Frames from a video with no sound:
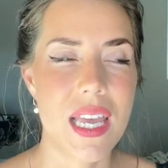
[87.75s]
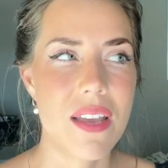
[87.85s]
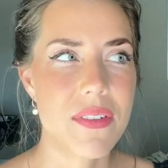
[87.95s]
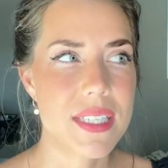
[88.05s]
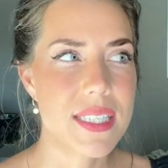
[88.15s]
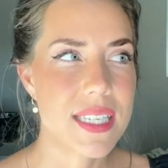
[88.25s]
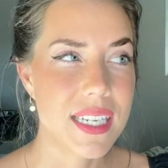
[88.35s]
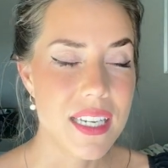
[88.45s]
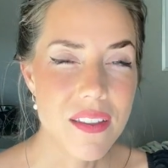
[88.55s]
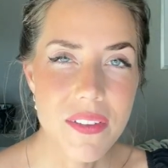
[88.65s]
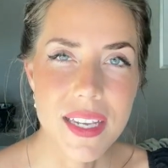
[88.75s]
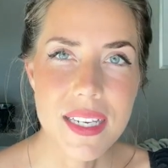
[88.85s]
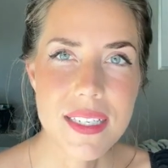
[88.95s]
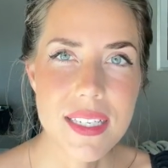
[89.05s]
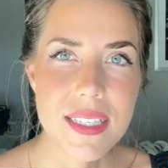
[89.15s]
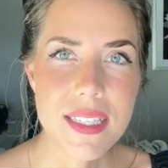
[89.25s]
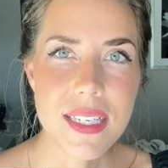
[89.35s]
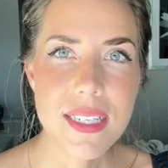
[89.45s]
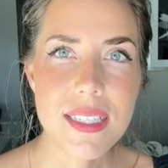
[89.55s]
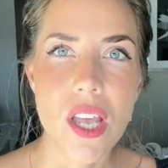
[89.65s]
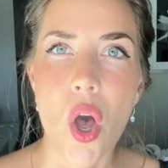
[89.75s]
If it's a significant distance